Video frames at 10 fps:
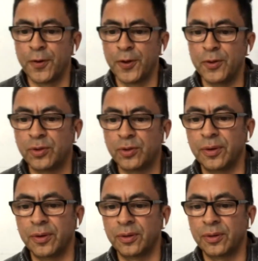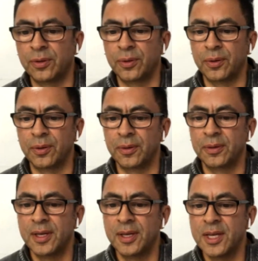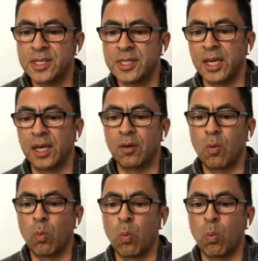for you to see